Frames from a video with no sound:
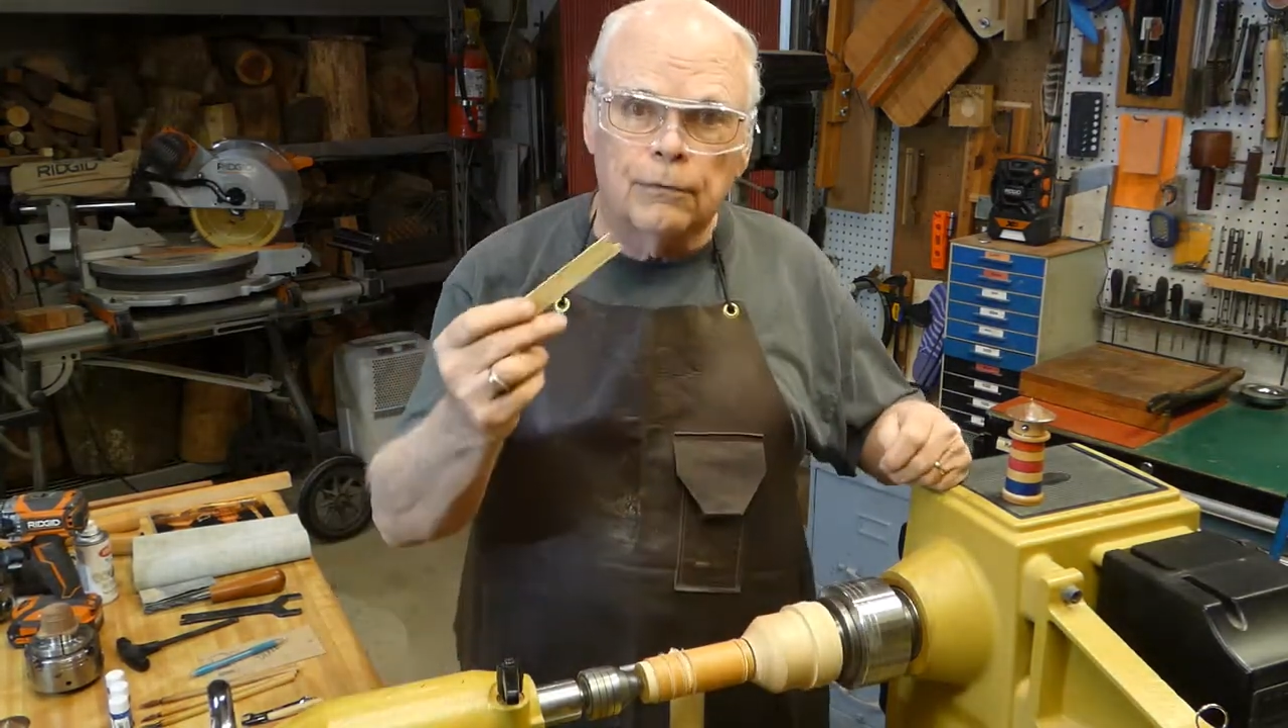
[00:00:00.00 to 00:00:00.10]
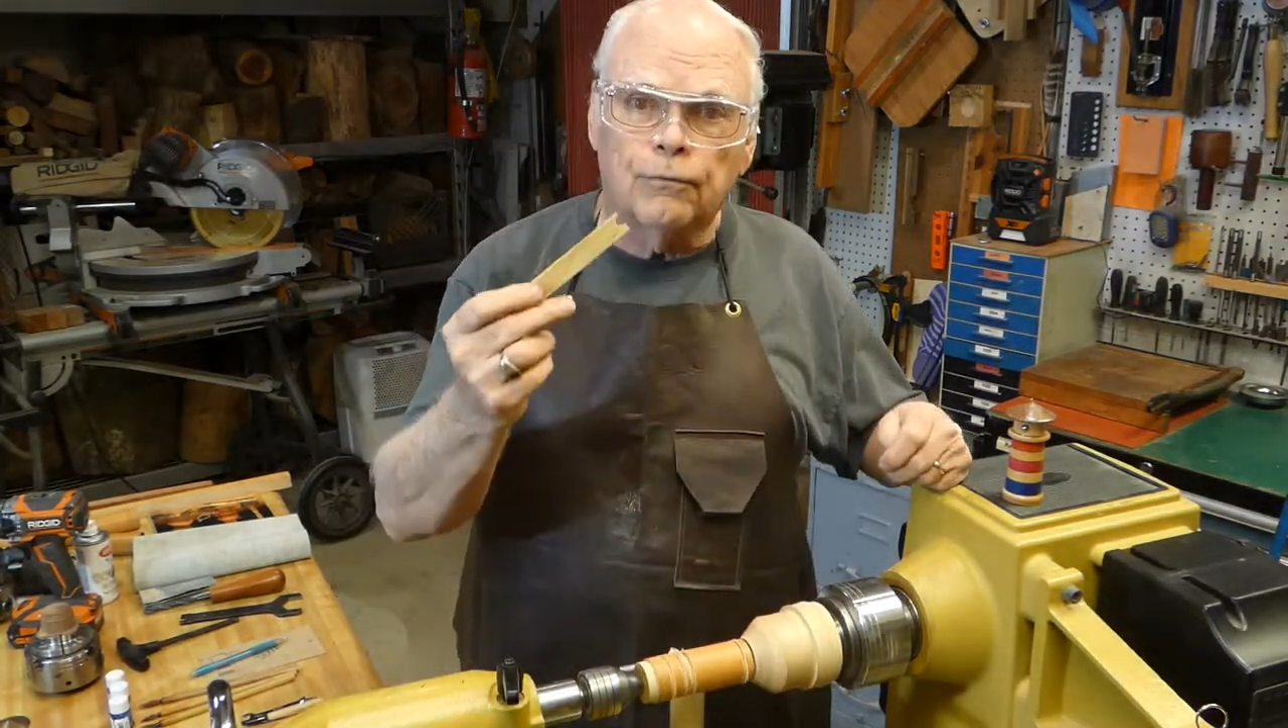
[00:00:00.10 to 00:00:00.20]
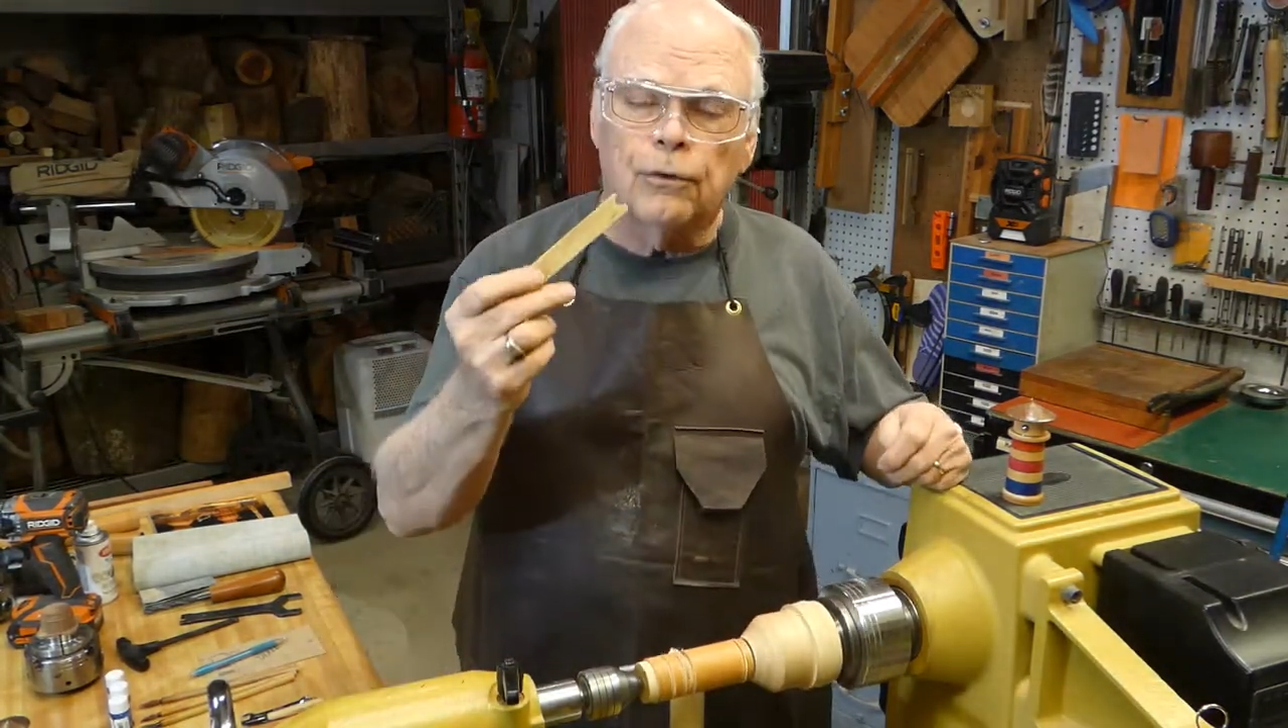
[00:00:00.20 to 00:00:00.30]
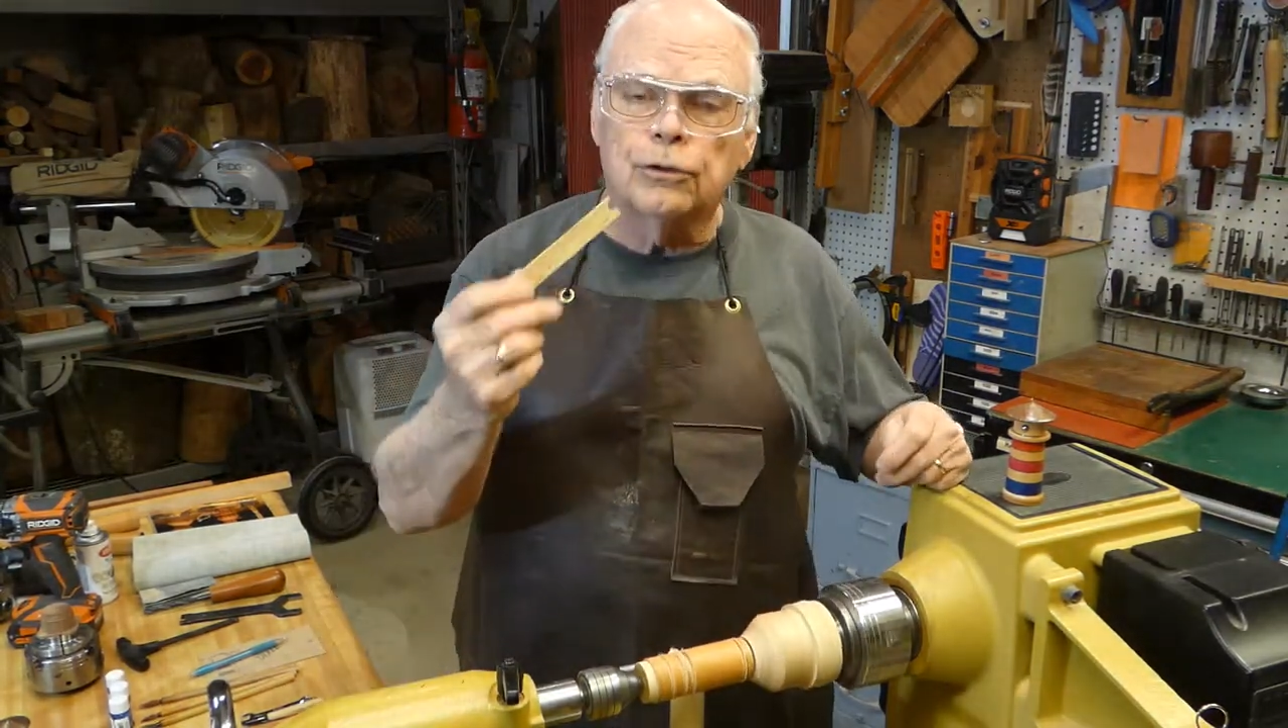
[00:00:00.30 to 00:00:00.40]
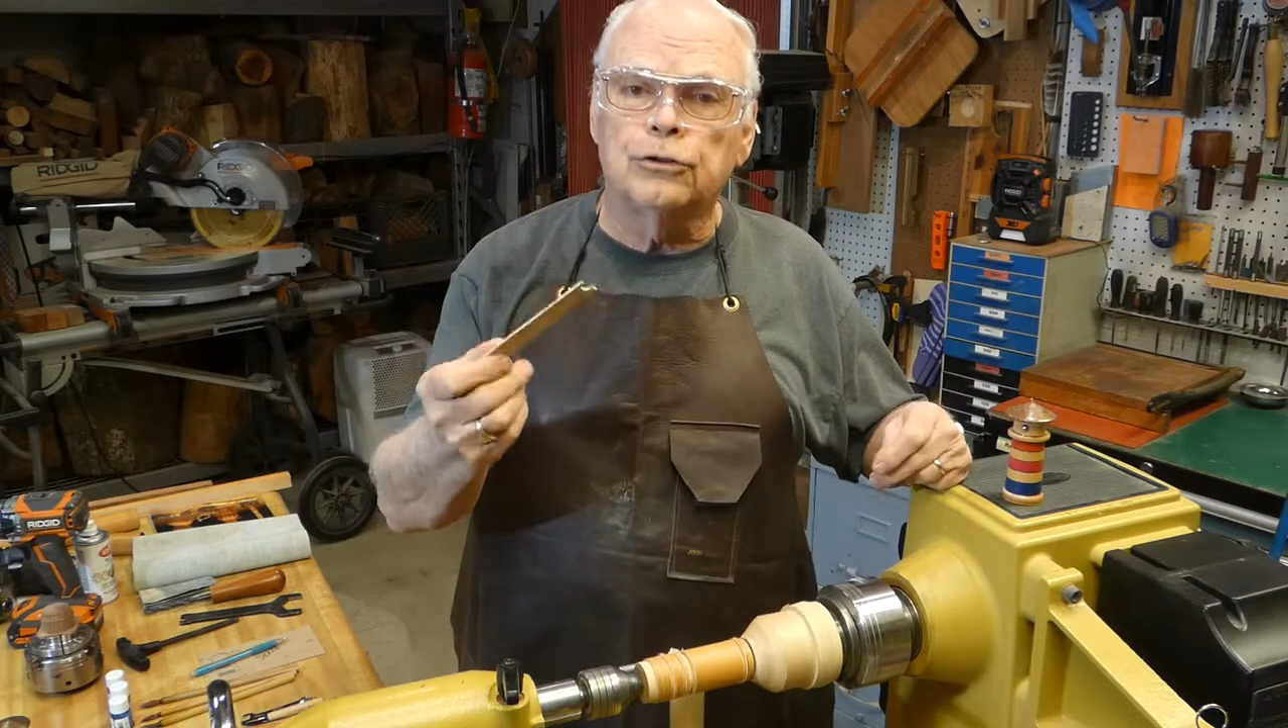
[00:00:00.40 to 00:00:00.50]

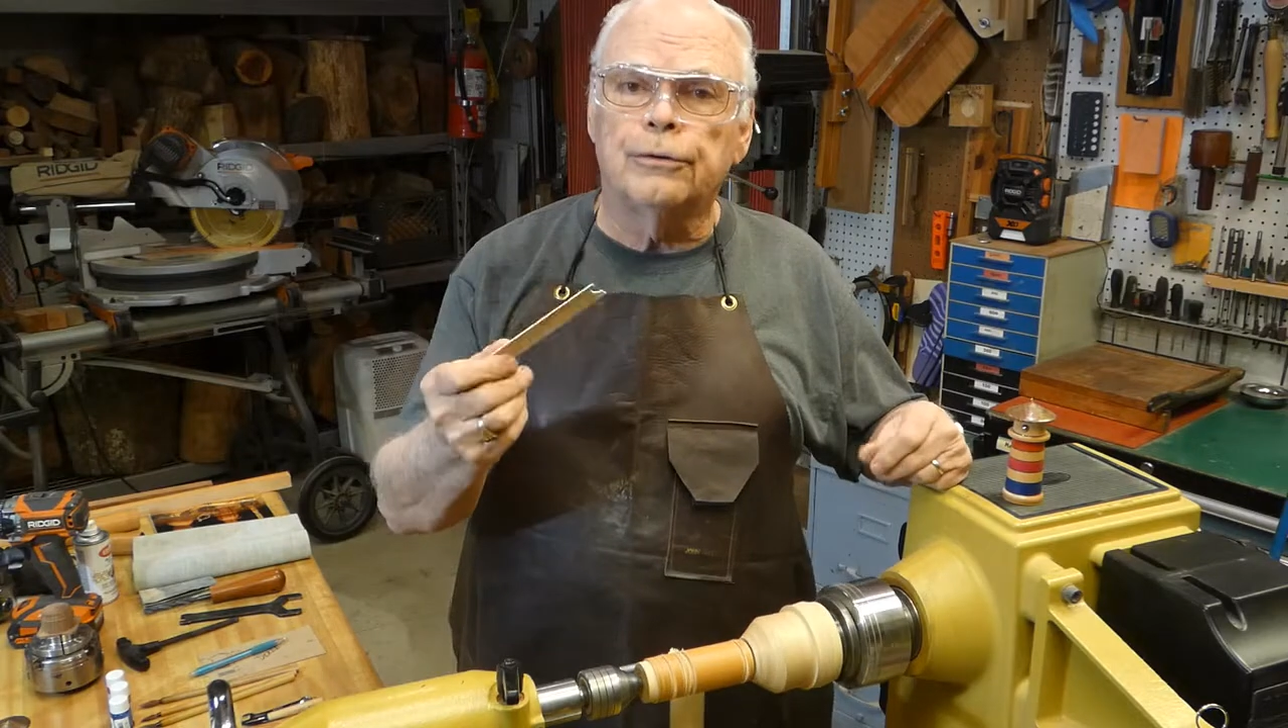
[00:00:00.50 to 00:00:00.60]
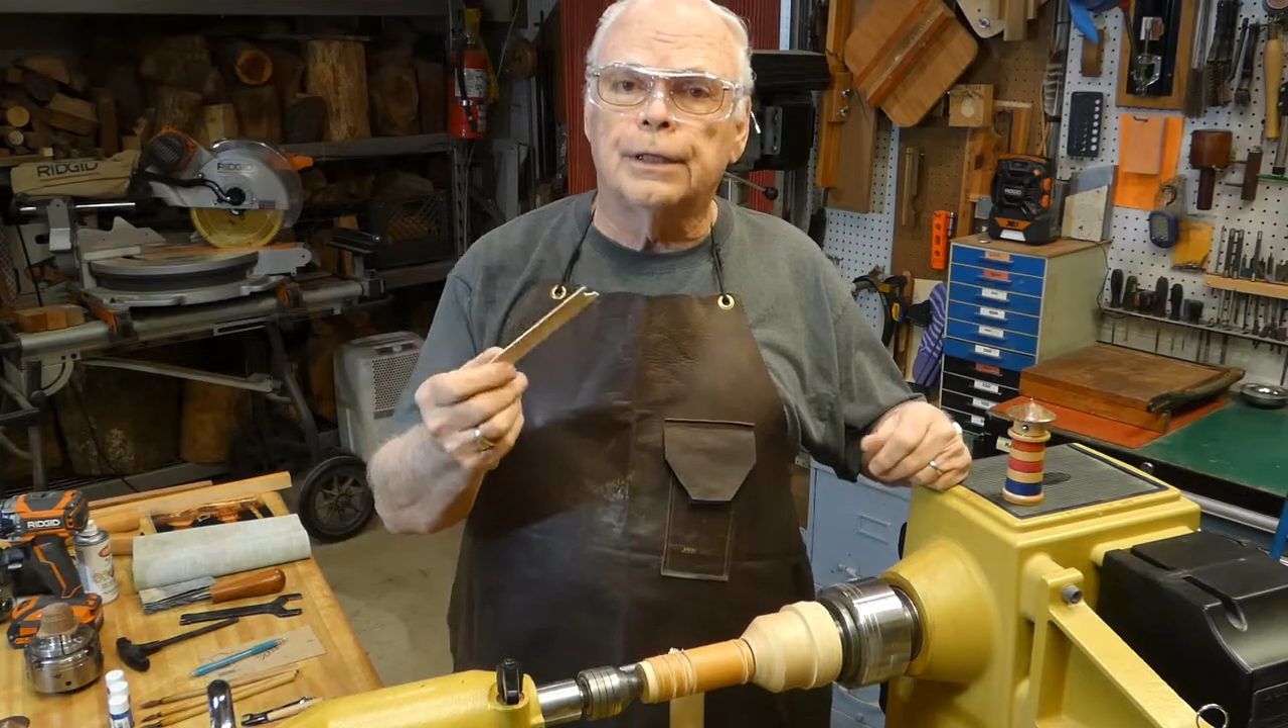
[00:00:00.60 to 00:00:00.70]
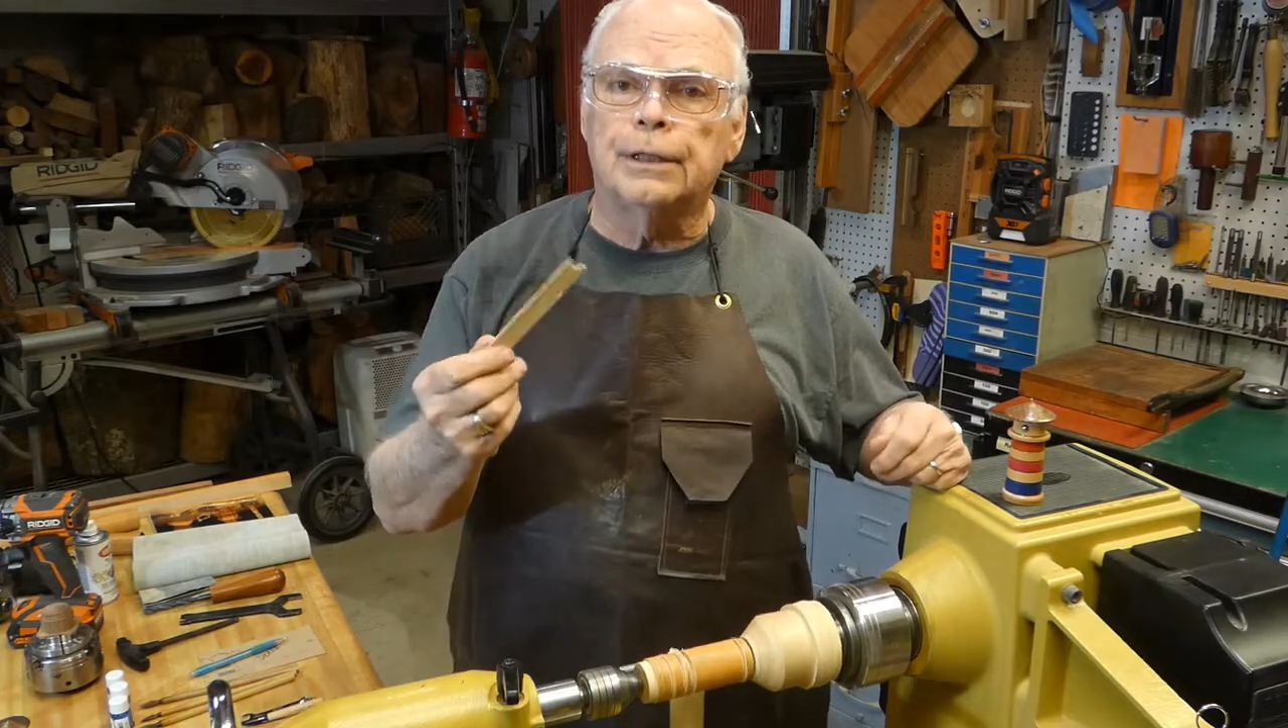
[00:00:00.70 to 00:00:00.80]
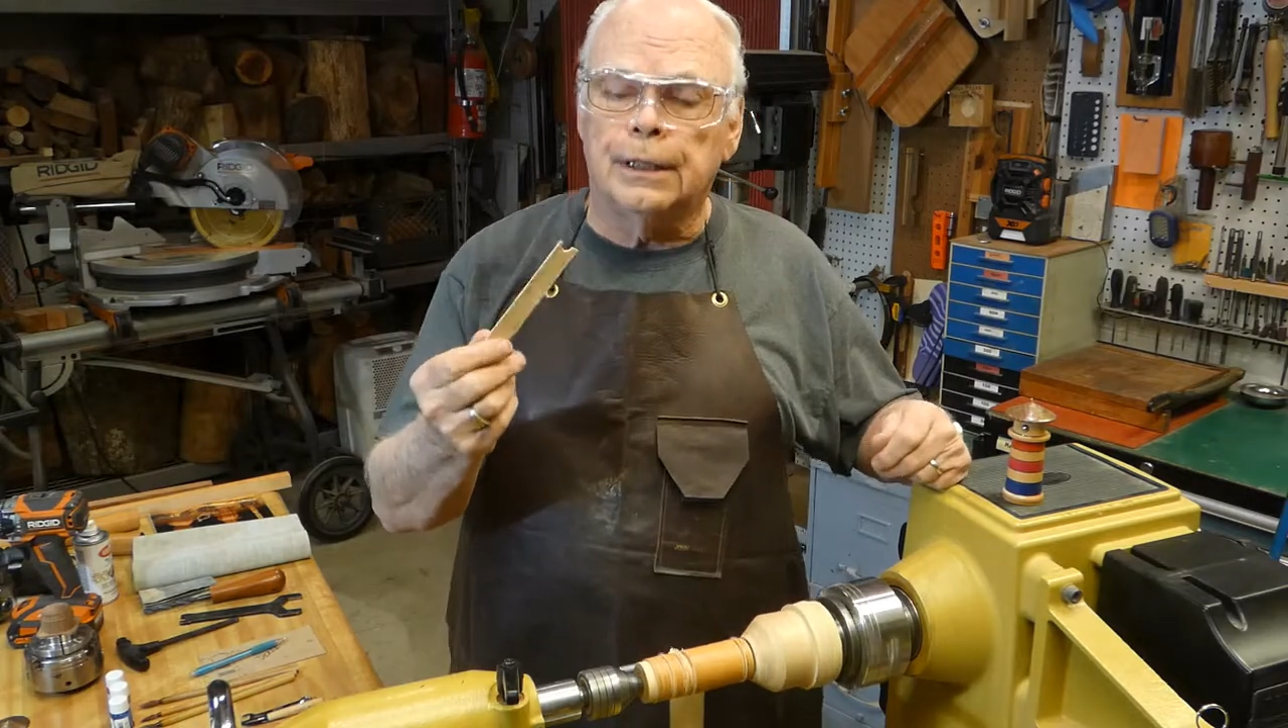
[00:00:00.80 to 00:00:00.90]
for doing